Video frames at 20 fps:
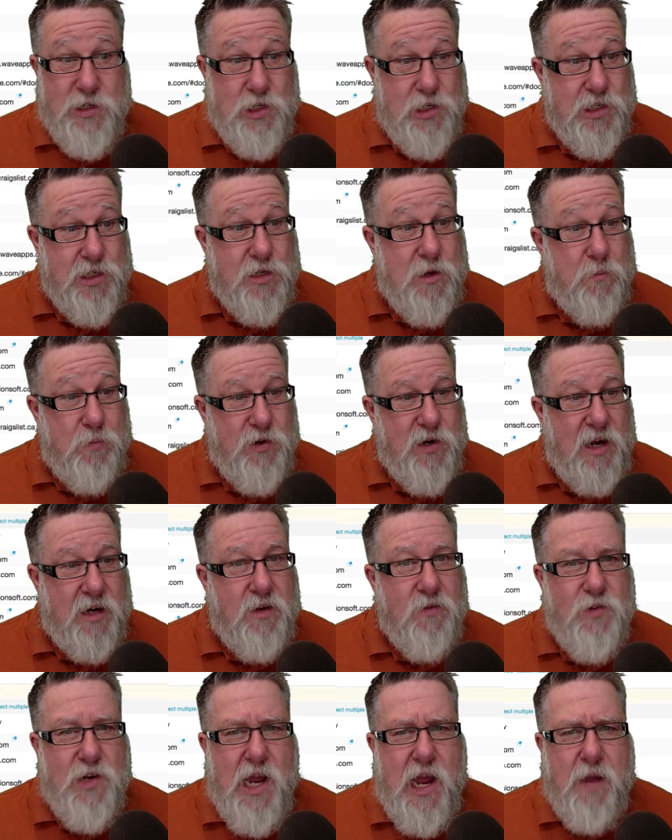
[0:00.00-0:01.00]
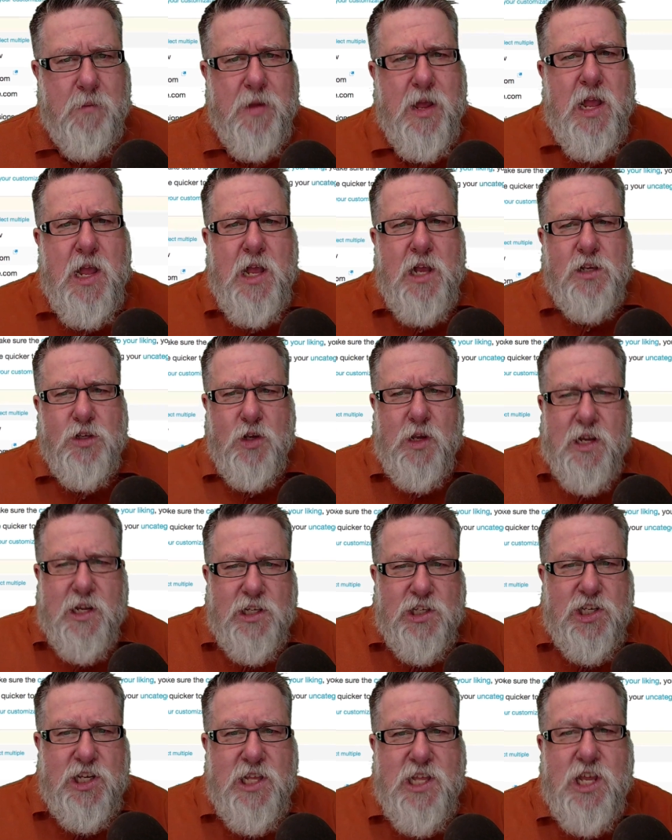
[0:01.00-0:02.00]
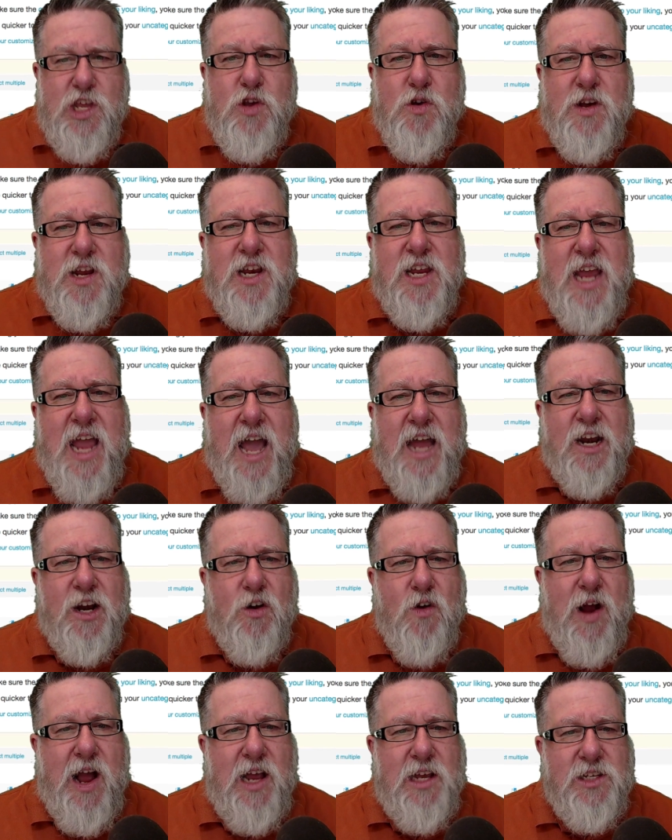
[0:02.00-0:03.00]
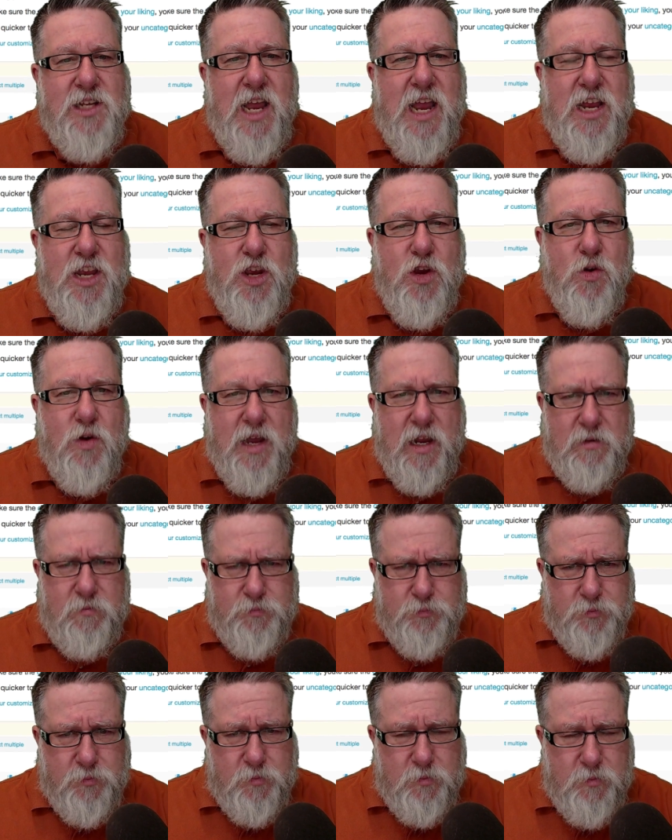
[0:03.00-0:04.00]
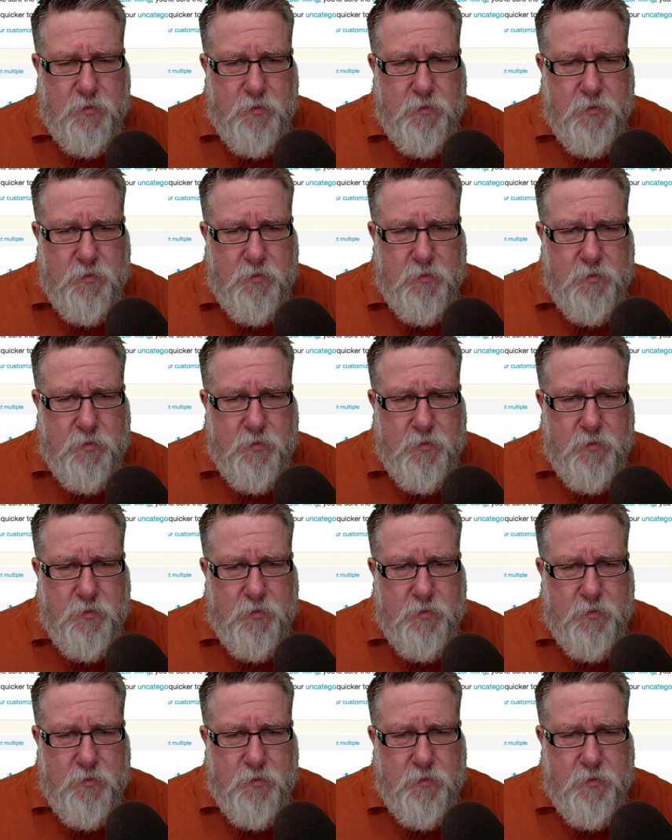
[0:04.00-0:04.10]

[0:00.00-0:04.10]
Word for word: which is productive time. So you can see that you can categorize and you can